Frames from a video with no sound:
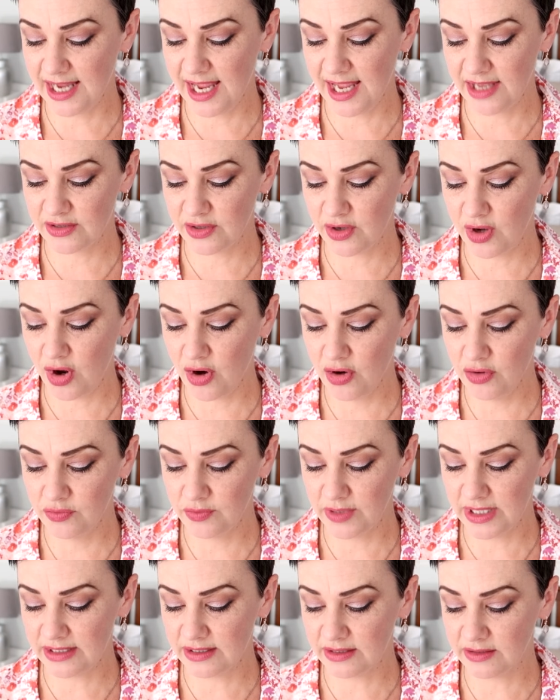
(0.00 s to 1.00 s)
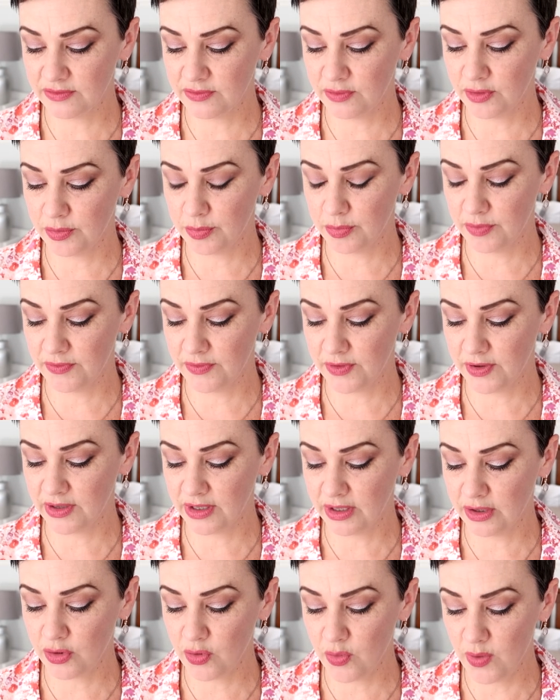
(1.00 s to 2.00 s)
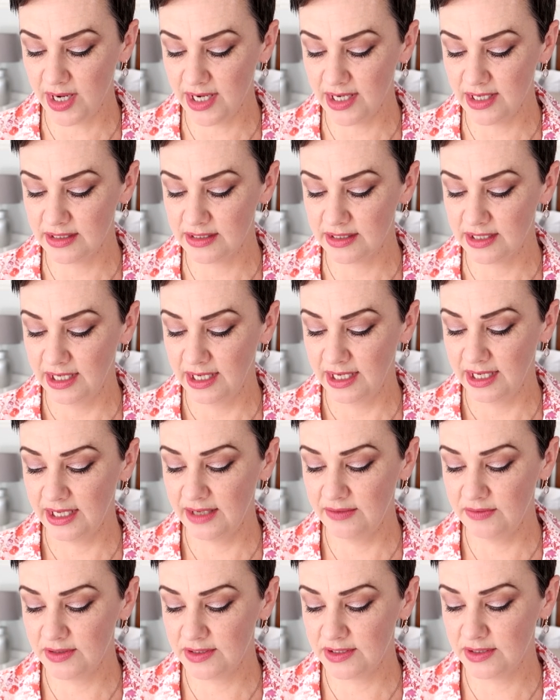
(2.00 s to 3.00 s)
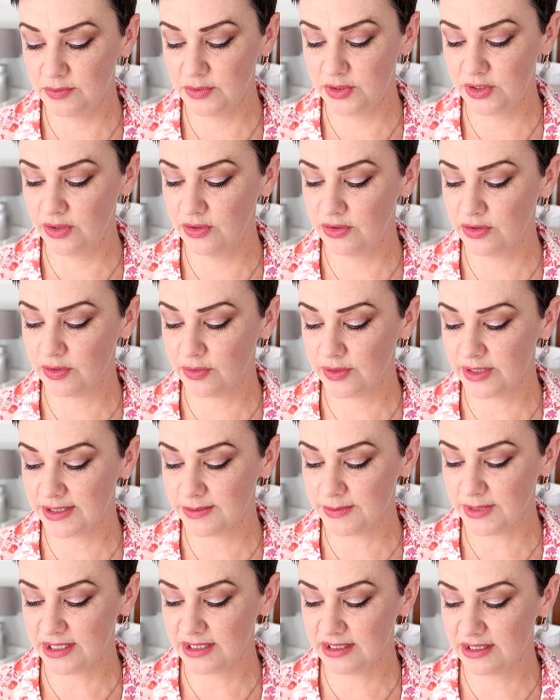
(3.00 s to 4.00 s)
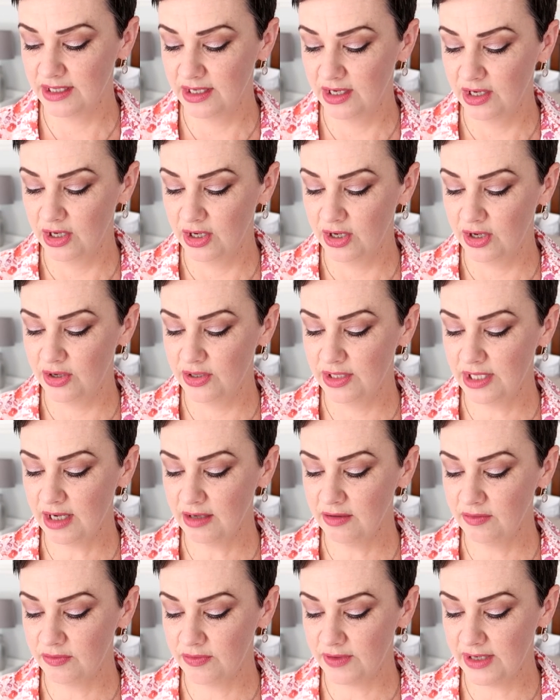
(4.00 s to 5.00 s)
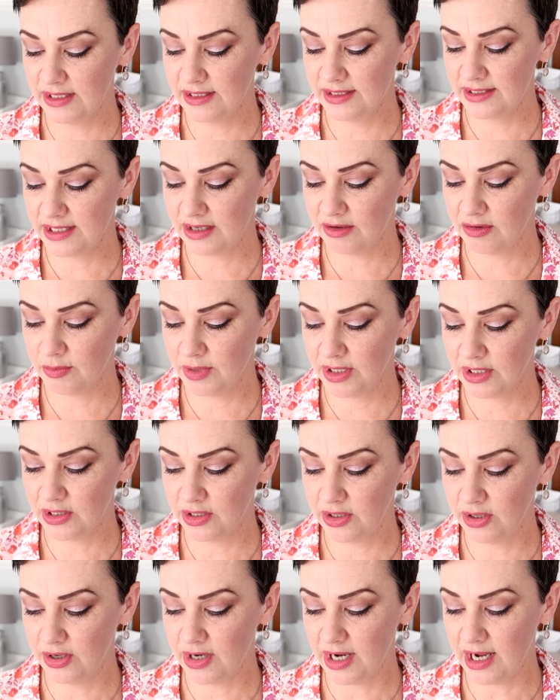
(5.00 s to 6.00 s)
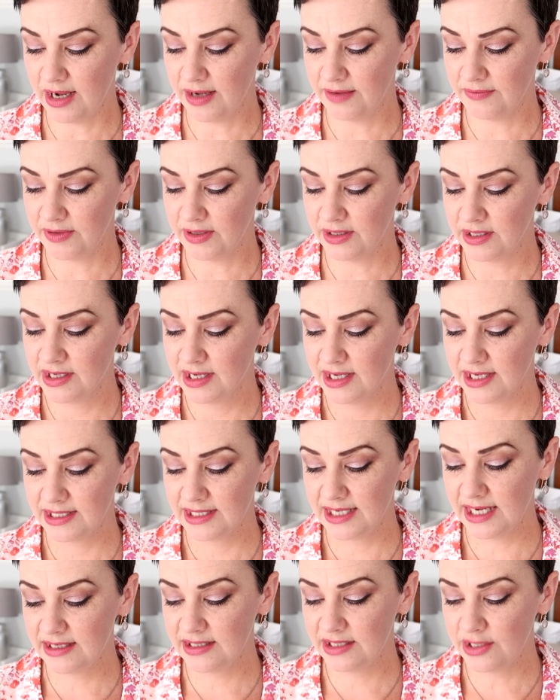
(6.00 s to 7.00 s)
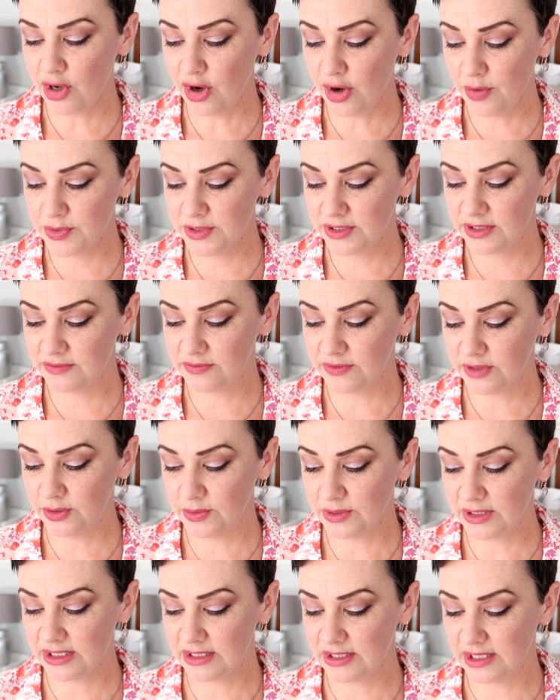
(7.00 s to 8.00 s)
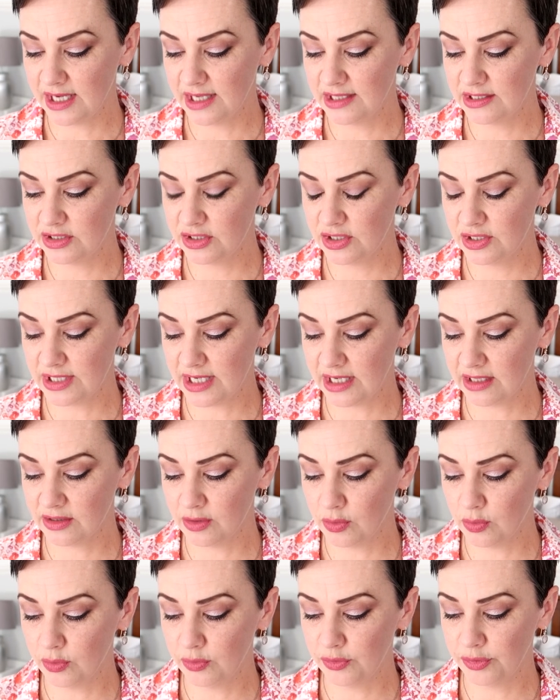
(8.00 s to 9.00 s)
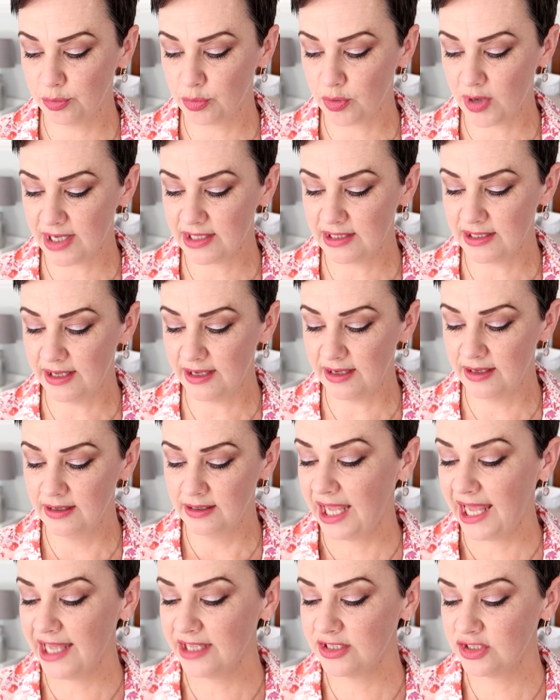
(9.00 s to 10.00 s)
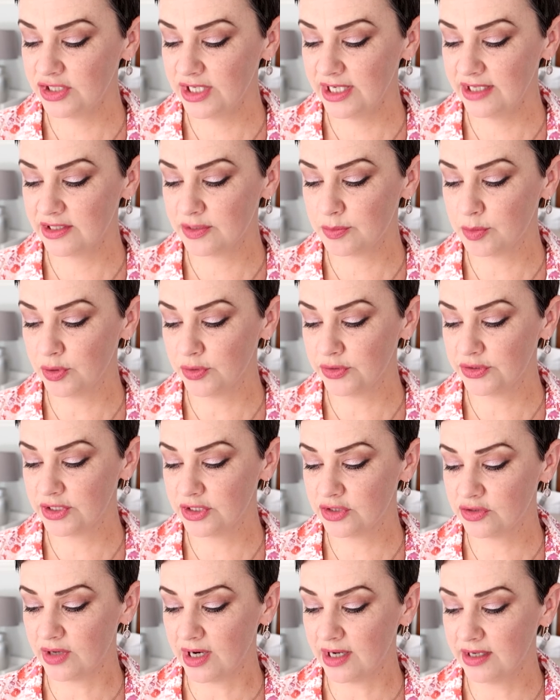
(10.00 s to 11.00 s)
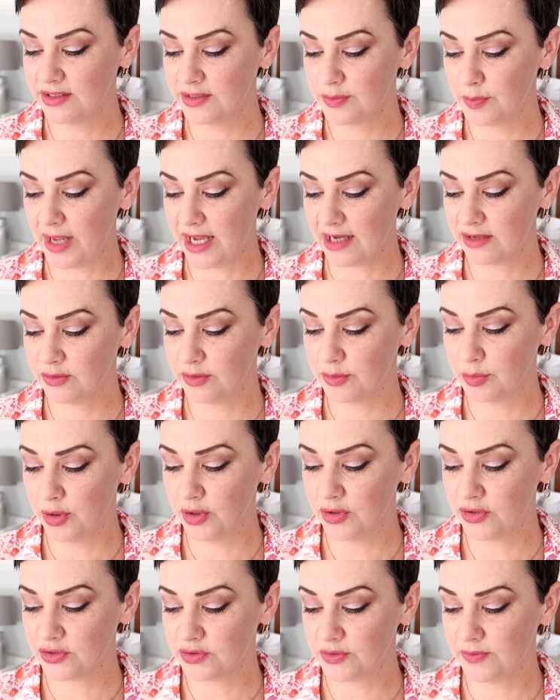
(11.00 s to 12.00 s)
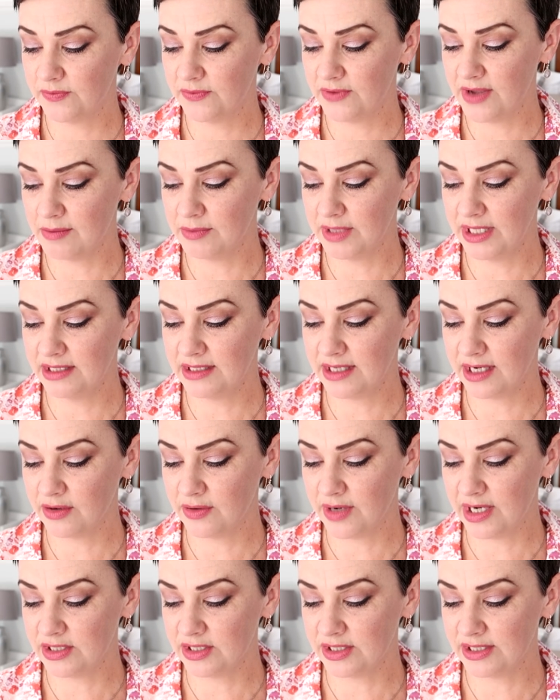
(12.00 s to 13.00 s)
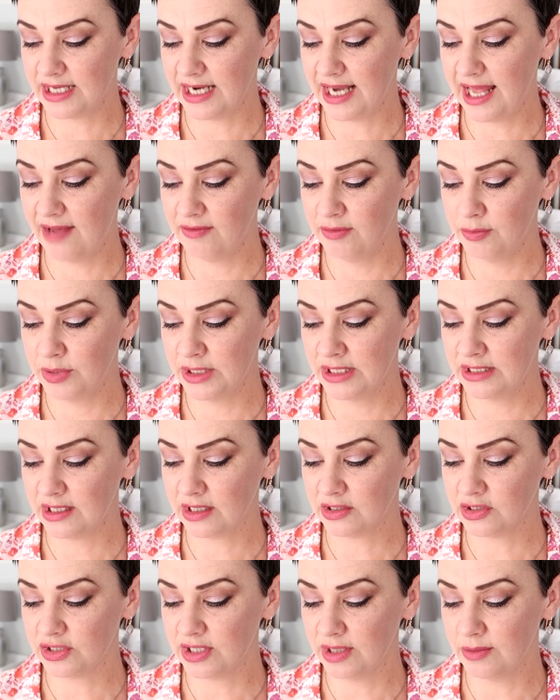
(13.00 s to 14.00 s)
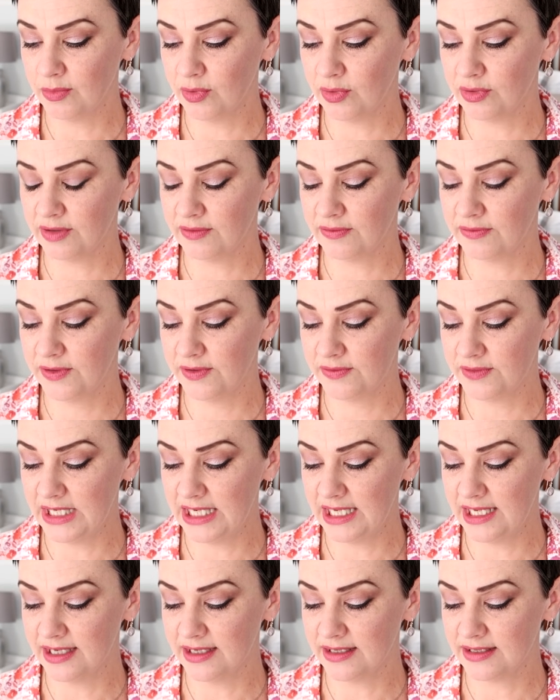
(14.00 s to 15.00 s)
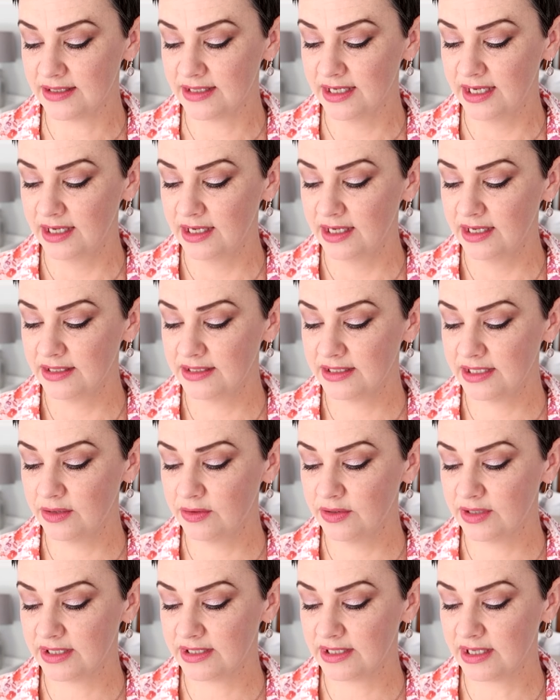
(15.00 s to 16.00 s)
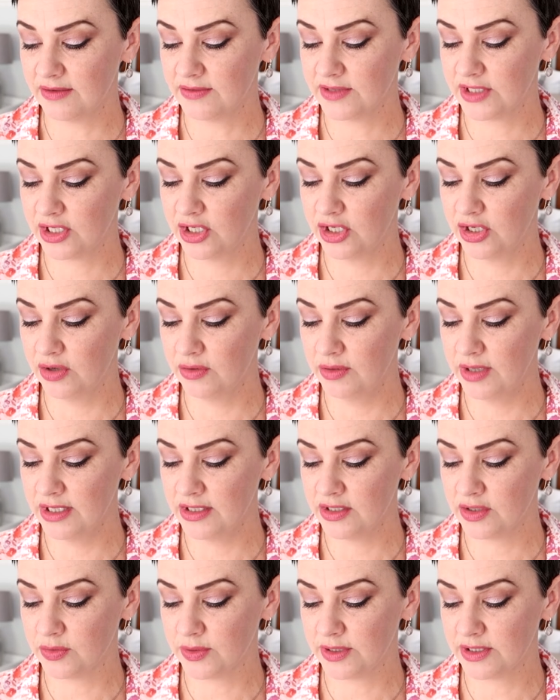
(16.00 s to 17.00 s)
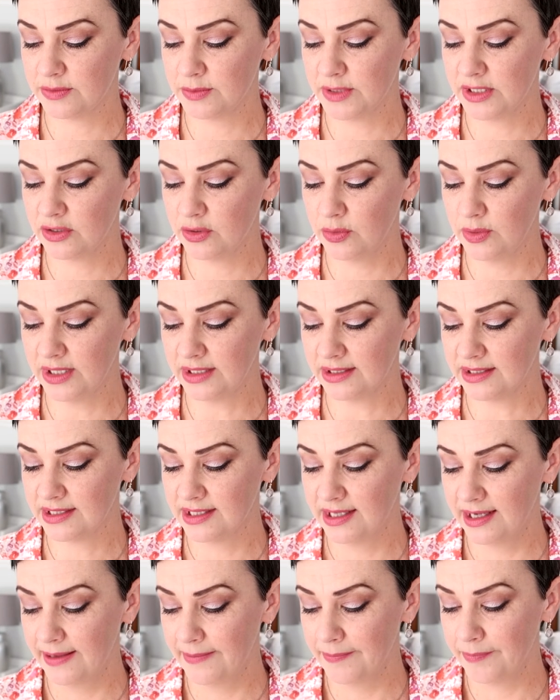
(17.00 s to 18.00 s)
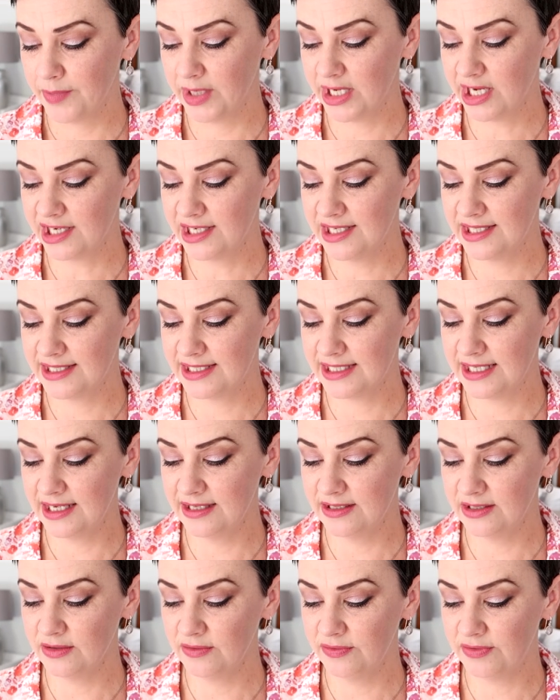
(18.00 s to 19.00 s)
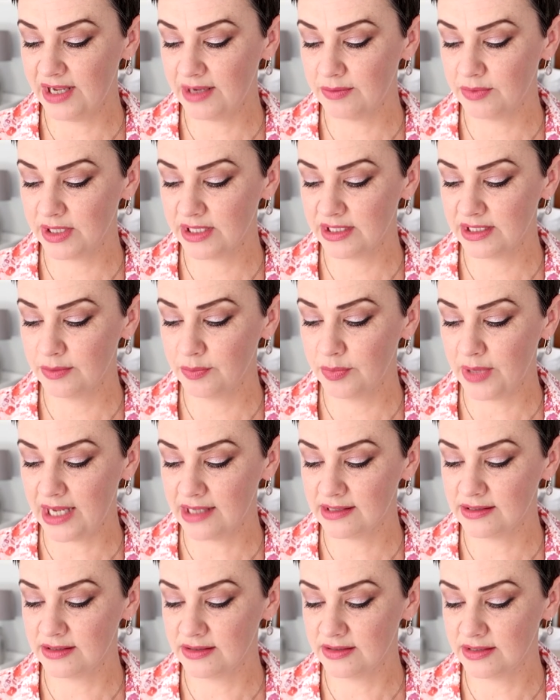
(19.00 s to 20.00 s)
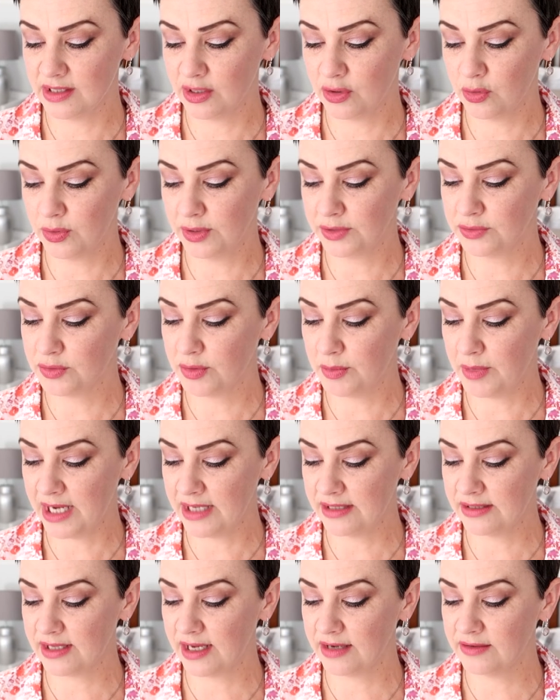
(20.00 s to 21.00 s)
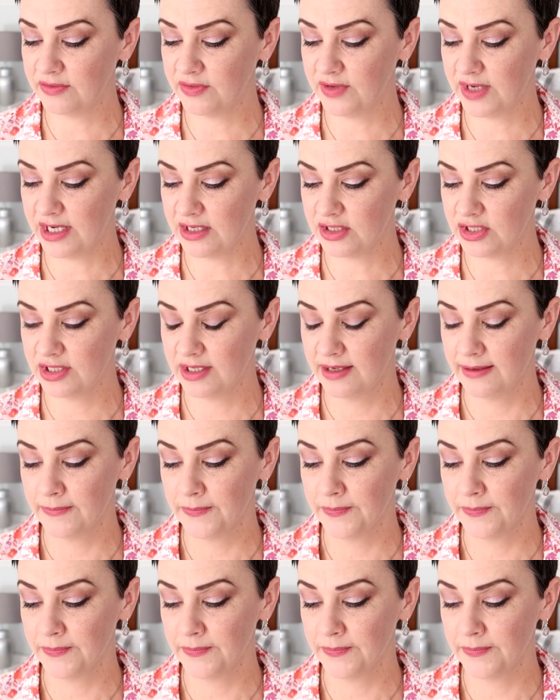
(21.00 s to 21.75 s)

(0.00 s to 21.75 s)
has her own reasons for preferring a quiet, even subdued Christmas. Her young friend Sarah McClure, however, takes the opposite view and decides to deck the halls brightly. As she explores the trunks packed with Bergstrom family decorations that haven't been touched in more than 50 years, Sarah discovers a curious Christmas quilt. Begun in seasonal fabrics and patterns, the quilt remains unfinished.